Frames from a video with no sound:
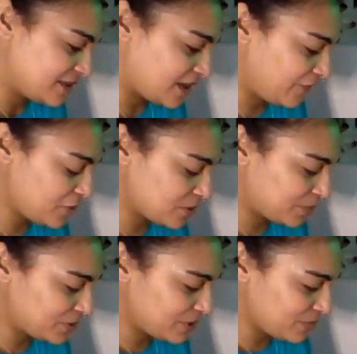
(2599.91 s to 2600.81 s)
Official
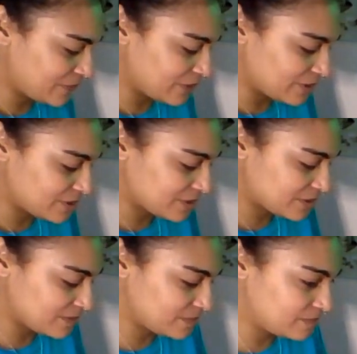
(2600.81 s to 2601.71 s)
person reverse.
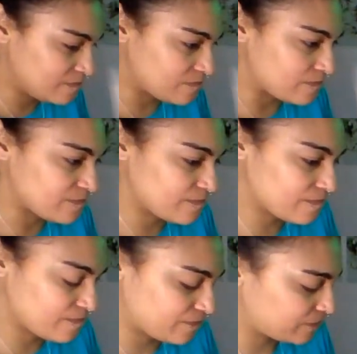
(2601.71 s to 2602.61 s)

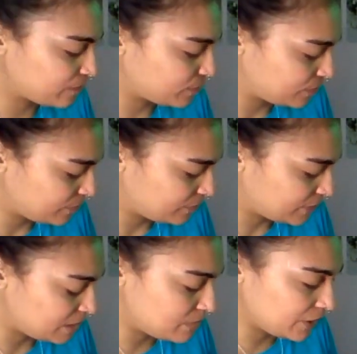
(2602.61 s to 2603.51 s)

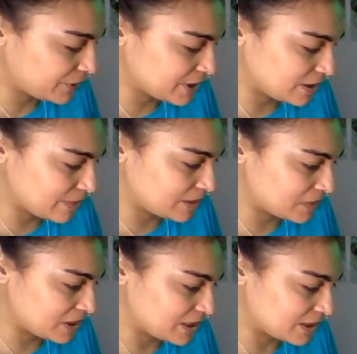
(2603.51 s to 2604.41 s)
Mm-hmm. Marriage on the bottom of
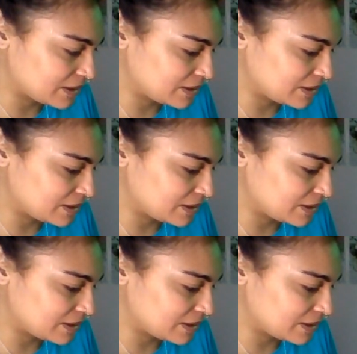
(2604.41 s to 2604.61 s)
the deck.